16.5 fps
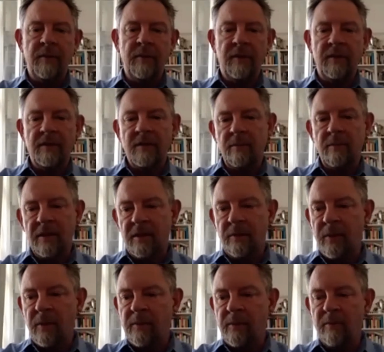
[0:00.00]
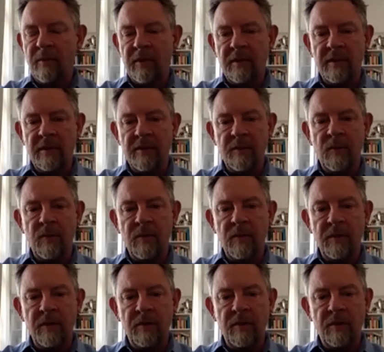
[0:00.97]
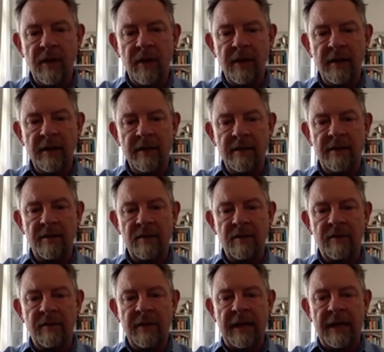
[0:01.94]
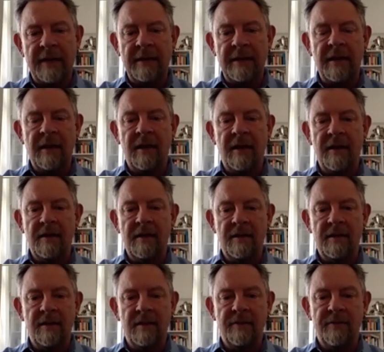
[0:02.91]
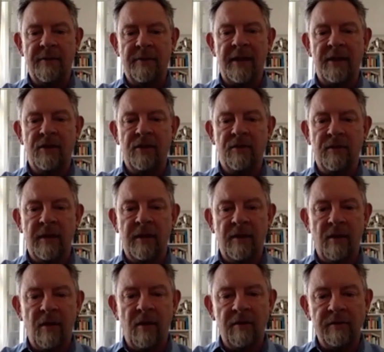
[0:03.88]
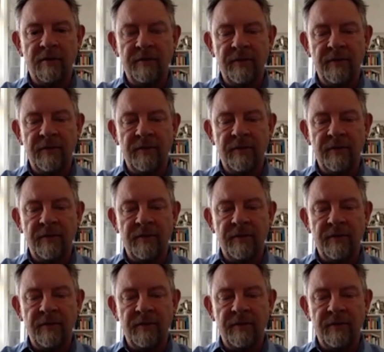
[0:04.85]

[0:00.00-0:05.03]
Because I mean, the problem with this war in Ukraine is it's sort of catalyzed this fracturing of